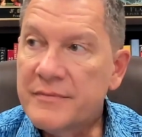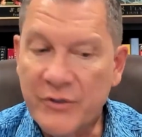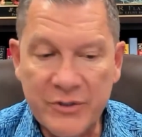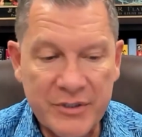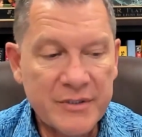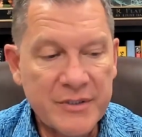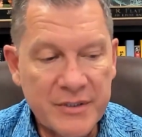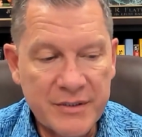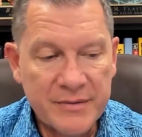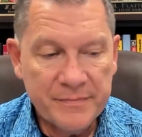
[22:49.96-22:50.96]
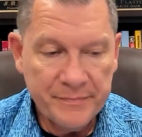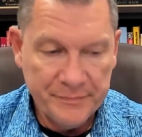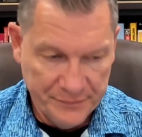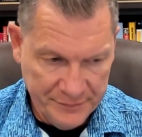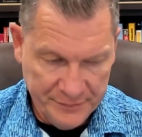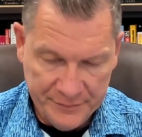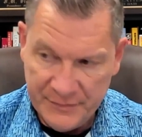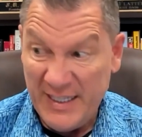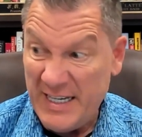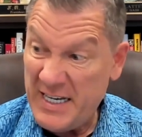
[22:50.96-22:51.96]
versus
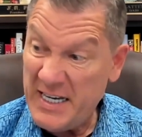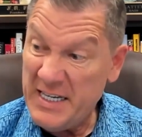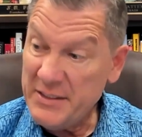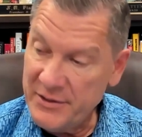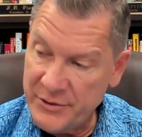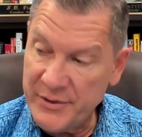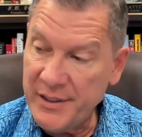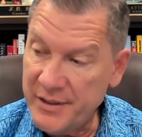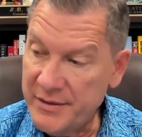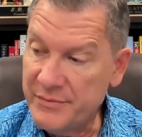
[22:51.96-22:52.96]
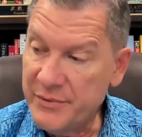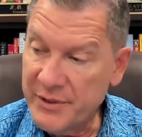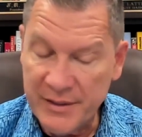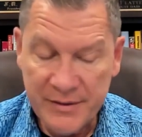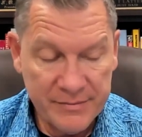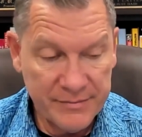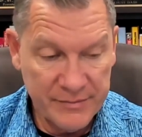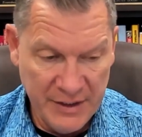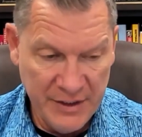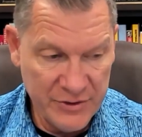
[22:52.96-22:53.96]
and the hate created with it.
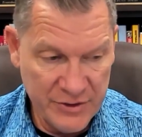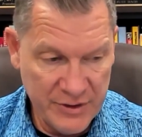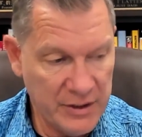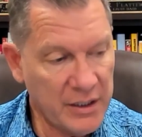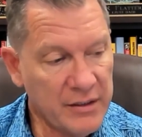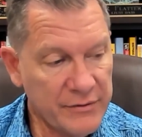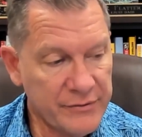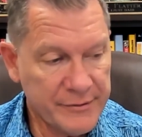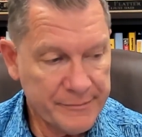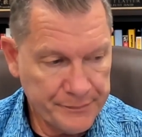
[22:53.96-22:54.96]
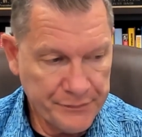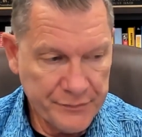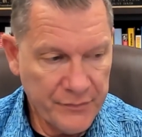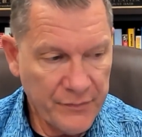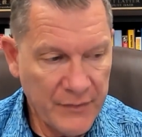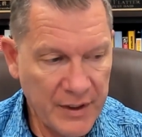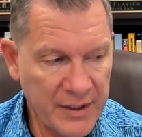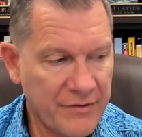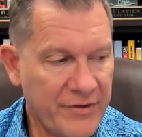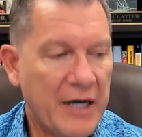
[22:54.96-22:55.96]
And here's the love
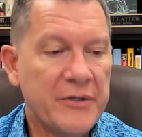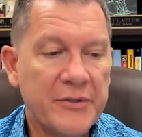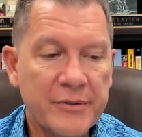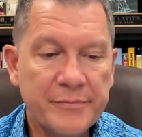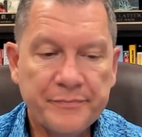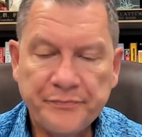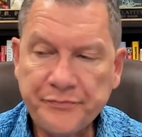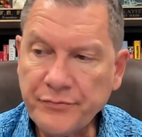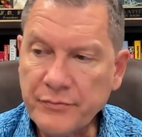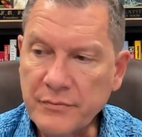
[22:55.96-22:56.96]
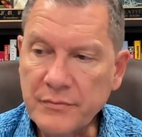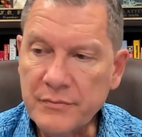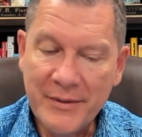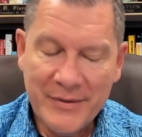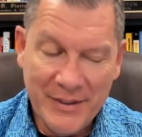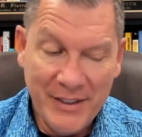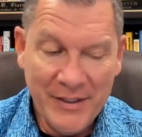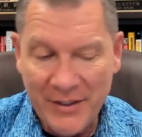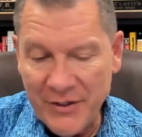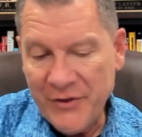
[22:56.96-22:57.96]
and the value. You know,
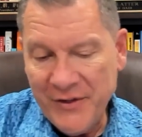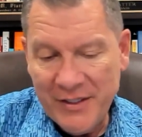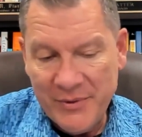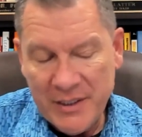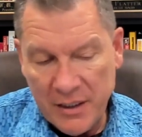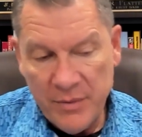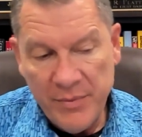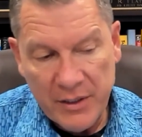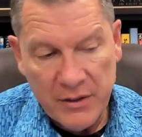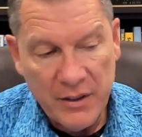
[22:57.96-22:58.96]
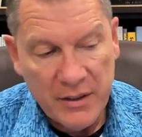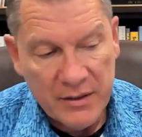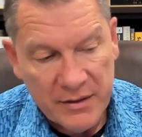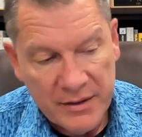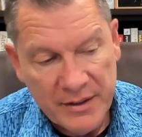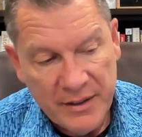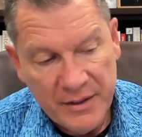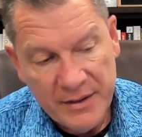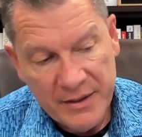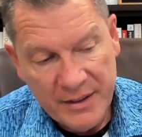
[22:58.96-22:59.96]
another thing that we talk about a lot
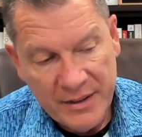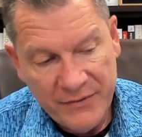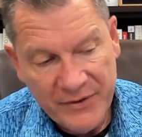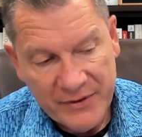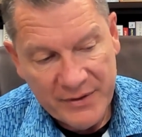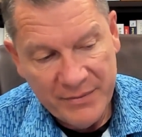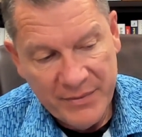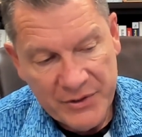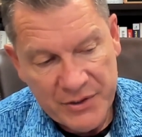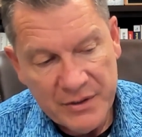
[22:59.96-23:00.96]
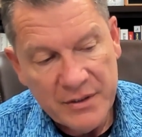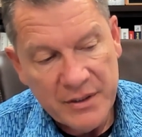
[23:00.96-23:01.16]
that I have felt to mention